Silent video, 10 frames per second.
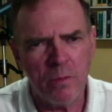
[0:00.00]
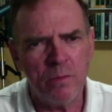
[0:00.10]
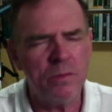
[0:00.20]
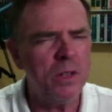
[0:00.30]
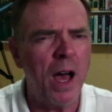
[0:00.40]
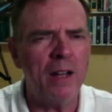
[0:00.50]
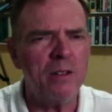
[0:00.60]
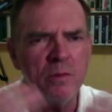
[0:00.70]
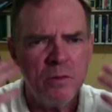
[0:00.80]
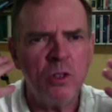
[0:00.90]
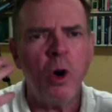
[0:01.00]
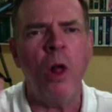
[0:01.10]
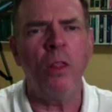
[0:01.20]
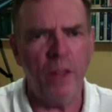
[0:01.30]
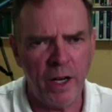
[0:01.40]
not
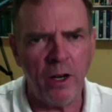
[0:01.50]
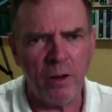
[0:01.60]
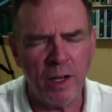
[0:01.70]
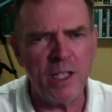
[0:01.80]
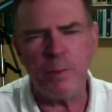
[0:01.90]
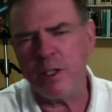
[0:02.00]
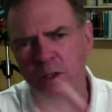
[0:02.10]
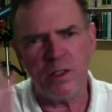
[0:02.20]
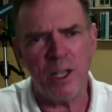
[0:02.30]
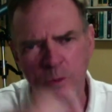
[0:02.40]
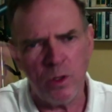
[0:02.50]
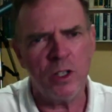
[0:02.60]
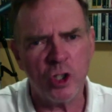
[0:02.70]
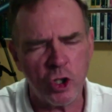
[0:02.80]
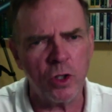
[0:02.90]
all there. And he spends all his time
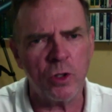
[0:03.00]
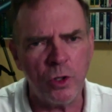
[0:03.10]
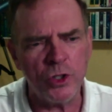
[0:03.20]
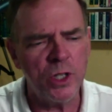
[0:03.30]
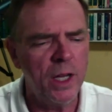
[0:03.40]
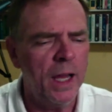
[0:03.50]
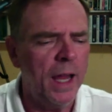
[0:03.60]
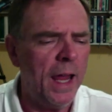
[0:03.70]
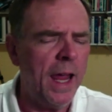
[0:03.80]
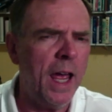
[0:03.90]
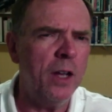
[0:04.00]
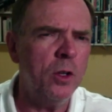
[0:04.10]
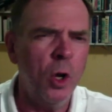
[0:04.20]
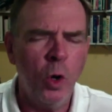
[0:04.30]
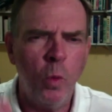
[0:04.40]
drawing circles.
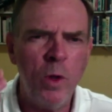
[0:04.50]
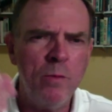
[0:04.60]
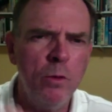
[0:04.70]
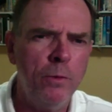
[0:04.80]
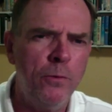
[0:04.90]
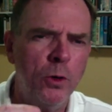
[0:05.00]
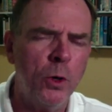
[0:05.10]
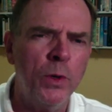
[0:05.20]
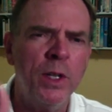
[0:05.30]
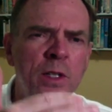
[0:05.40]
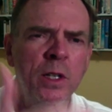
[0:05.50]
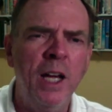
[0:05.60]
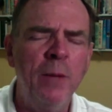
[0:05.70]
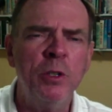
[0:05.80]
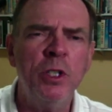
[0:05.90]
And we move forward in
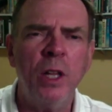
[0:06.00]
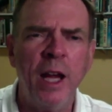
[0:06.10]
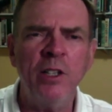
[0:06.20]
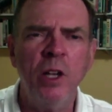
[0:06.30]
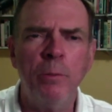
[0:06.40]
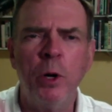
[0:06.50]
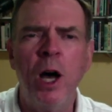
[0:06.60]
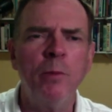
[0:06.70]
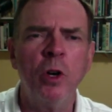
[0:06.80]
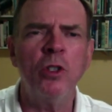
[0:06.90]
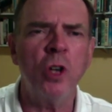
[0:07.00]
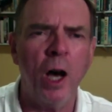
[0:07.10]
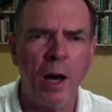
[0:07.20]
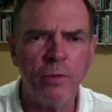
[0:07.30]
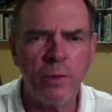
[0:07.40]
time until actually a bomb goes
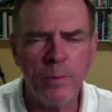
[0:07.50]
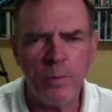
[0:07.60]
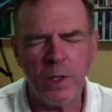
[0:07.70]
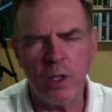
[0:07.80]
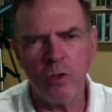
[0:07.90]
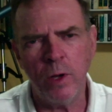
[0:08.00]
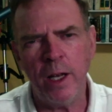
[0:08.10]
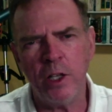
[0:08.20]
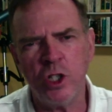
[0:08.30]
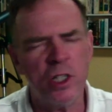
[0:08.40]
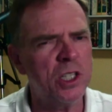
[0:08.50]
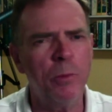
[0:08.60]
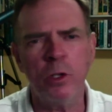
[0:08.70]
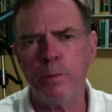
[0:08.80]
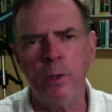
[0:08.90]
off in Greenwich and
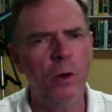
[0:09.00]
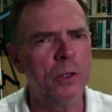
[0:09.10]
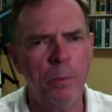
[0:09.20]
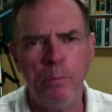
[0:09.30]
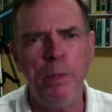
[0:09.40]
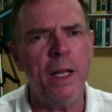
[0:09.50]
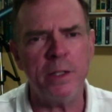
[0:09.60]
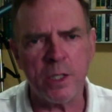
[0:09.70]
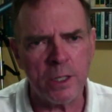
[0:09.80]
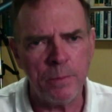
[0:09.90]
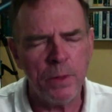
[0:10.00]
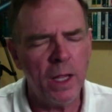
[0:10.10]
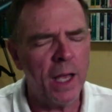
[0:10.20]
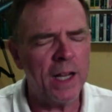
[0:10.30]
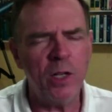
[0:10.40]
someone's blown to bits.
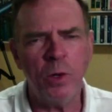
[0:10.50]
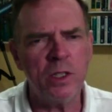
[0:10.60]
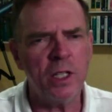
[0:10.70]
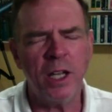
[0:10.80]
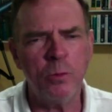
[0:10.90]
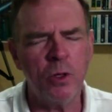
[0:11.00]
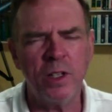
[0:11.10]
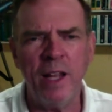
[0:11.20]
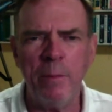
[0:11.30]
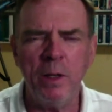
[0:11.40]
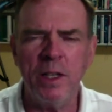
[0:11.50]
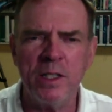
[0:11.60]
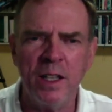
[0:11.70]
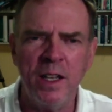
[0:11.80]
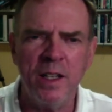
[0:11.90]
And I don't want to tell any more than that because
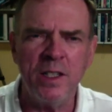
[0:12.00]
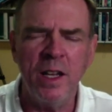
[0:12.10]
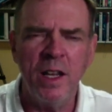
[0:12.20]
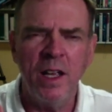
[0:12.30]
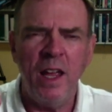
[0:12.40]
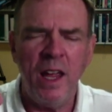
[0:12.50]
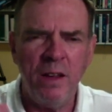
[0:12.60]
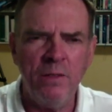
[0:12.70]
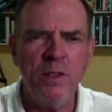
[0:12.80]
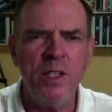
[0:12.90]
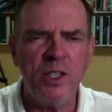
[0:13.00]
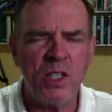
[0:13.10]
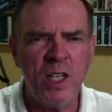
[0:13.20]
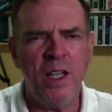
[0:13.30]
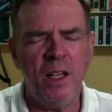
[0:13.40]
it is, every
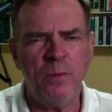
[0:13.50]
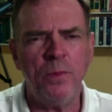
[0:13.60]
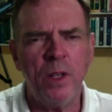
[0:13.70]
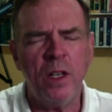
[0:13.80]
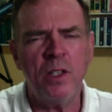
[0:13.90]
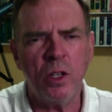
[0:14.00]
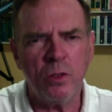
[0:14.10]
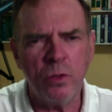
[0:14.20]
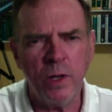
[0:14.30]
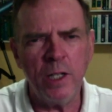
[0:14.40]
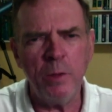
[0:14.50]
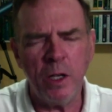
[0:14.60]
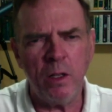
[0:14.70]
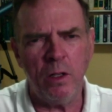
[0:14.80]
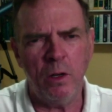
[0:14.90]
scene is incredibly
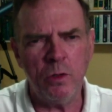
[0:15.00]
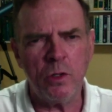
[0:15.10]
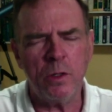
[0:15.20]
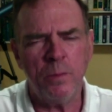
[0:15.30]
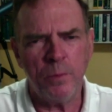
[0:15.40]
close